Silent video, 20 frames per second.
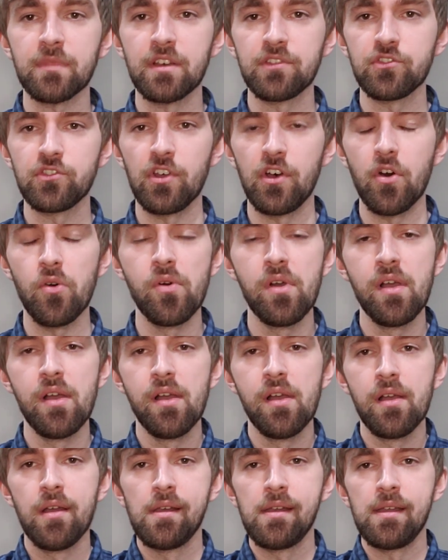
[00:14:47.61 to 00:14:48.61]
So
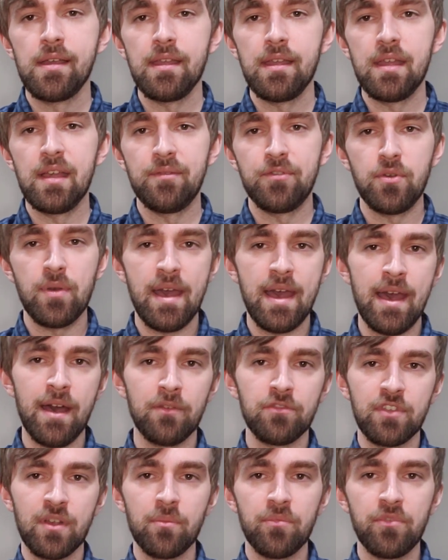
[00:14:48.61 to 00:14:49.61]
if you
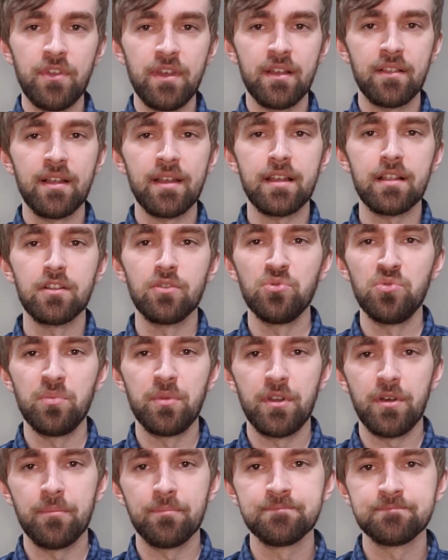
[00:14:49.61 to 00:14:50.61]
have something like
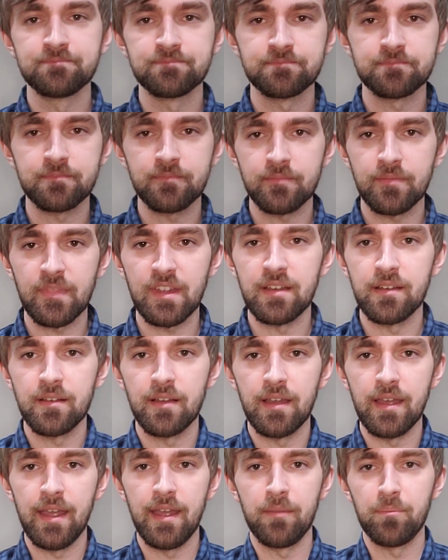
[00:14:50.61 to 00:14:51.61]
aluminum,
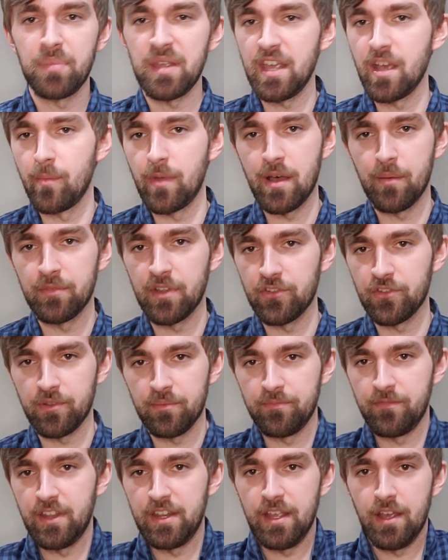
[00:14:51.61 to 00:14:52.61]
and PMM does a
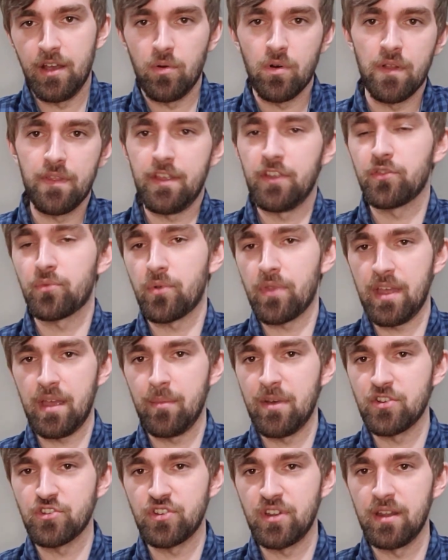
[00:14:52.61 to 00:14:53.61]
video on this where they
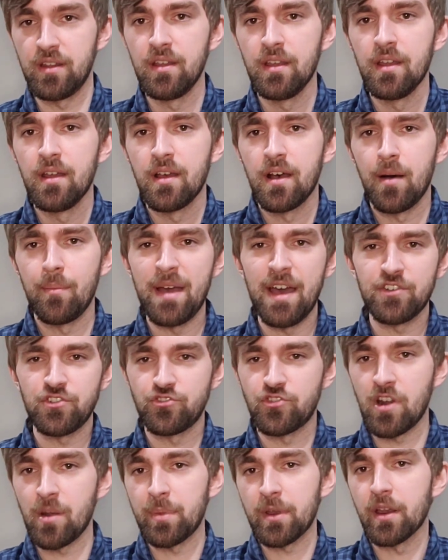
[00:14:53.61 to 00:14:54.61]
mention it, imagine
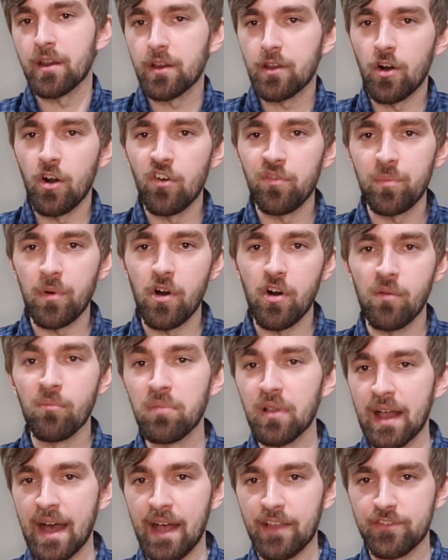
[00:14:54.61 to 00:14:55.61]
dropping a golf ball in
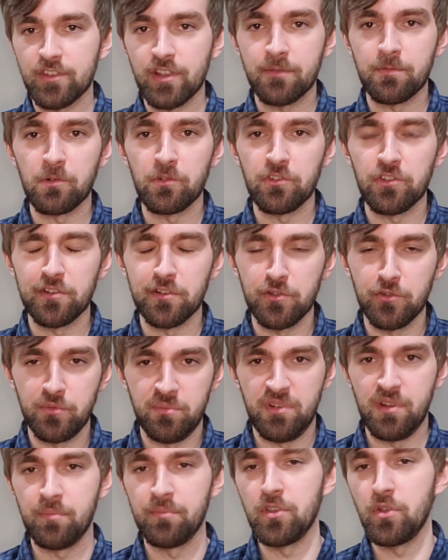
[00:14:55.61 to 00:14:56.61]
plastic versus
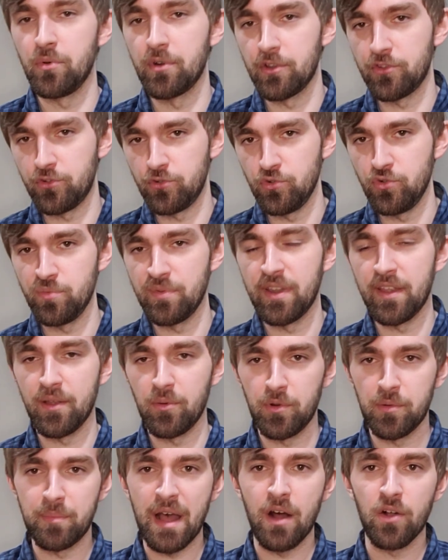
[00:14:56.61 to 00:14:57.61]
aluminum. You would assume that it
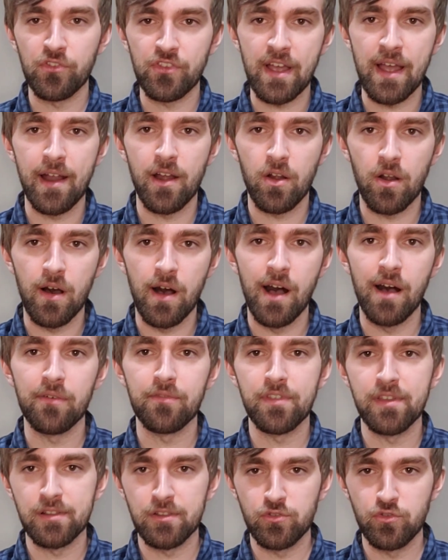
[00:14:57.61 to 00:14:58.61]
would bounce higher
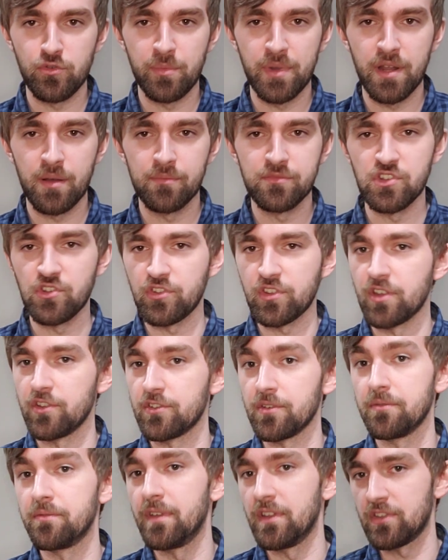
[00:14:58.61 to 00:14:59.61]
off the aluminum just because
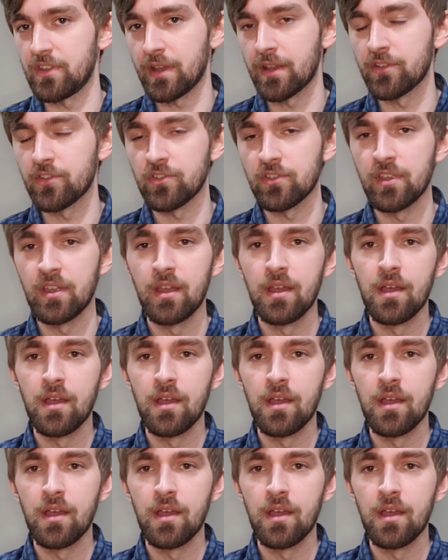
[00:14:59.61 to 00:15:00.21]
of physics.